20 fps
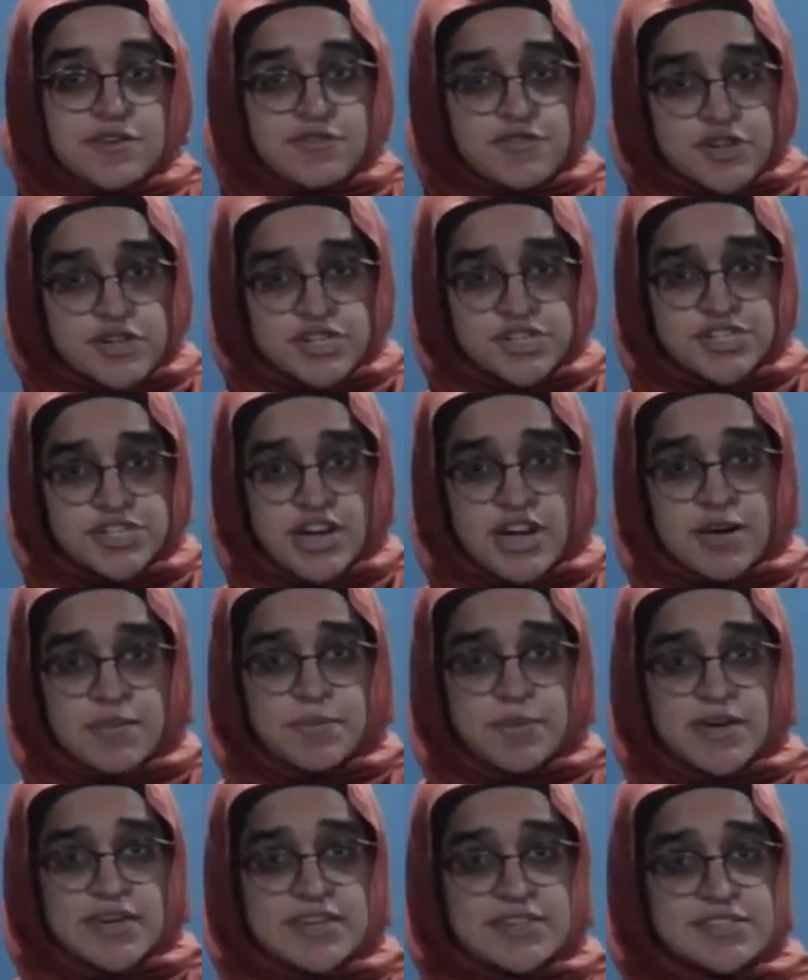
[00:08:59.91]
First
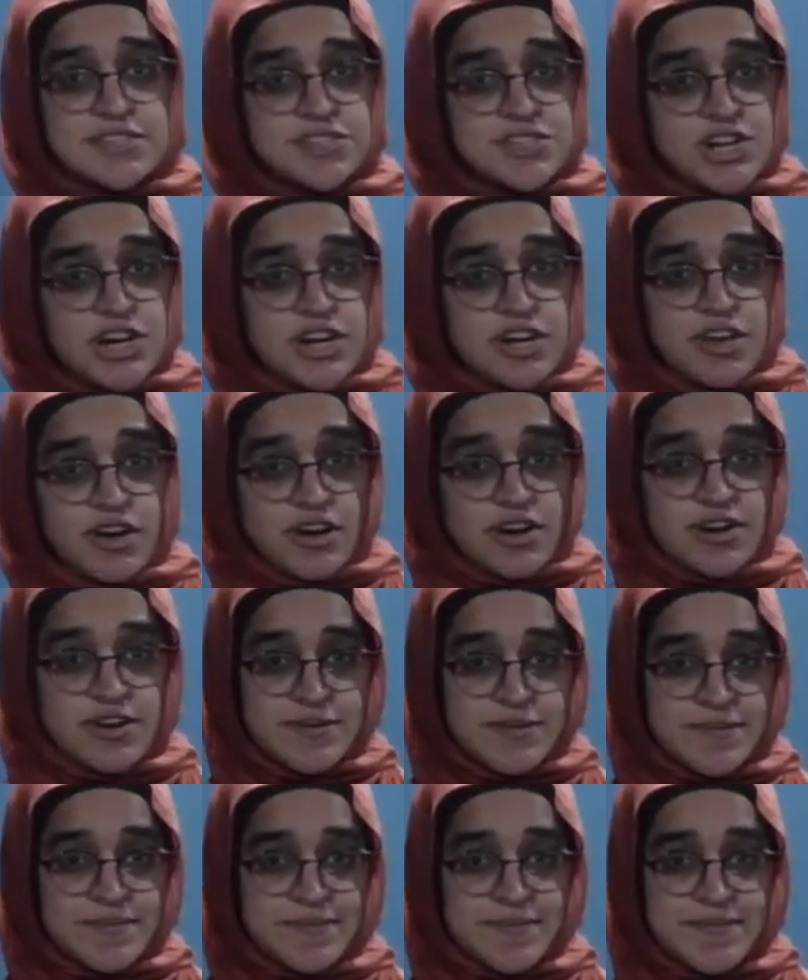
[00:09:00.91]
up is
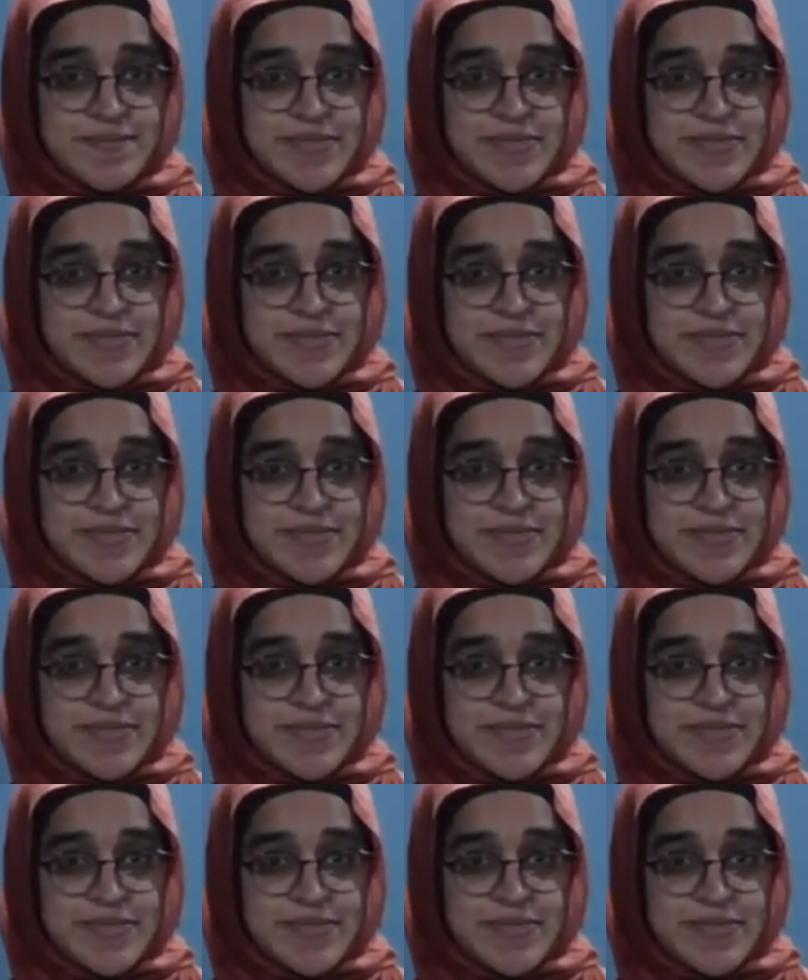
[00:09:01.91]
Sherlock.